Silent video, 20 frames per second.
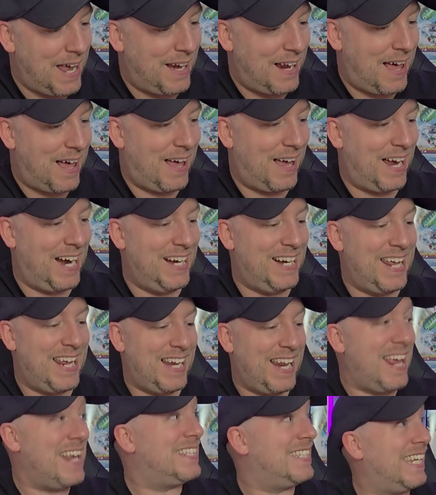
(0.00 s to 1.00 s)
hitter, and
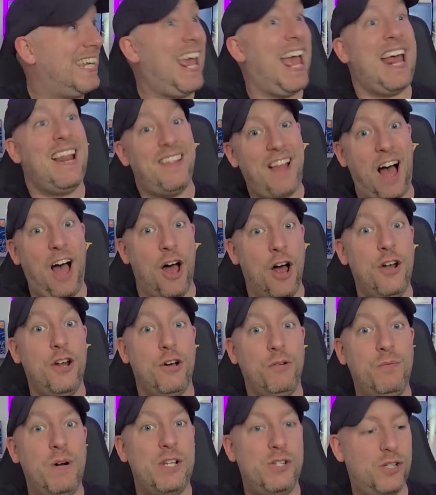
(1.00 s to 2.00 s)
it is, again,
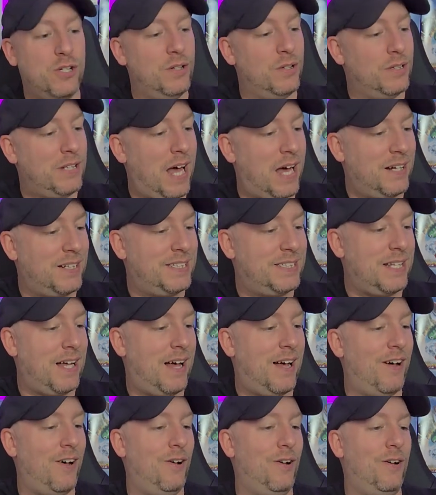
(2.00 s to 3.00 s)
an original
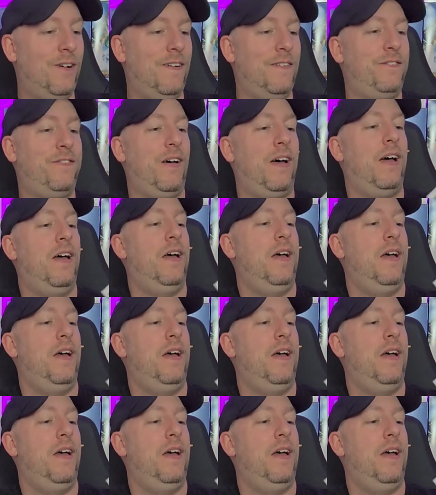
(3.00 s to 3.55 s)
gangster of